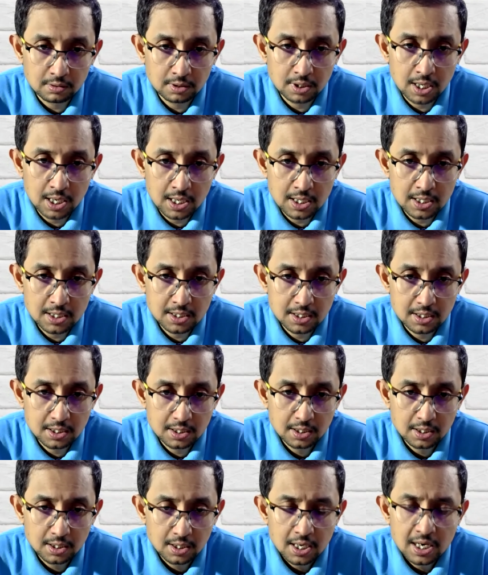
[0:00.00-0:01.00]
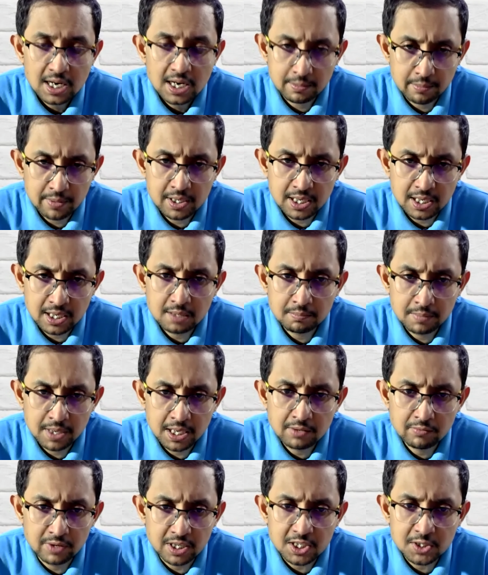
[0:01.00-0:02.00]
right? It can be done in
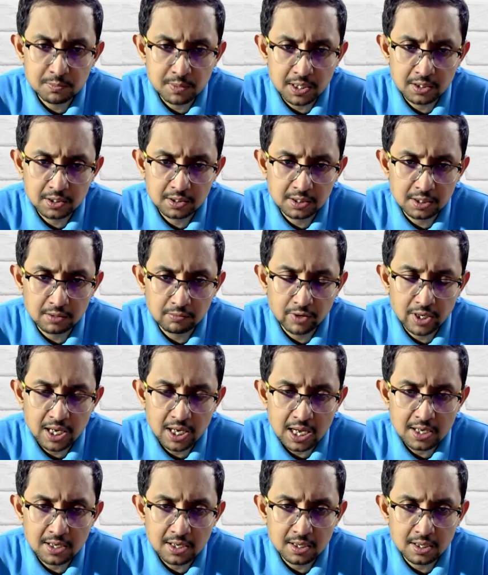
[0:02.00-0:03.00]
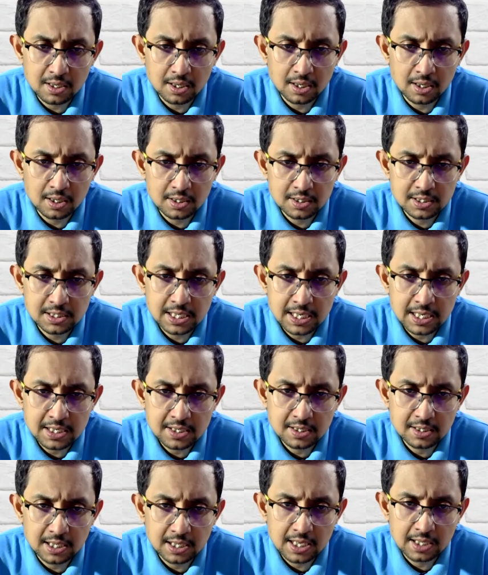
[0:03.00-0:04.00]
many ways, but the way I see
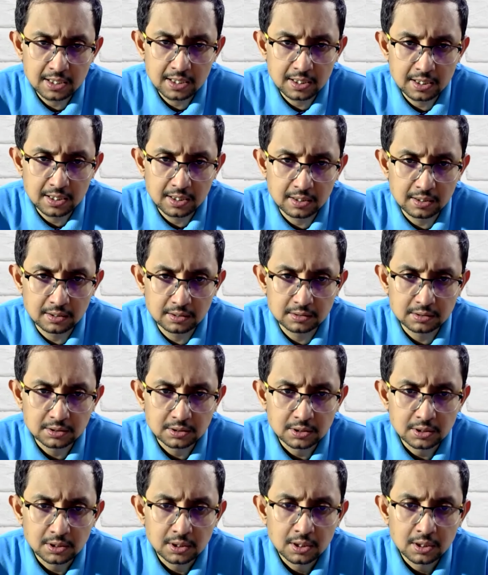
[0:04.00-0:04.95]
it, like the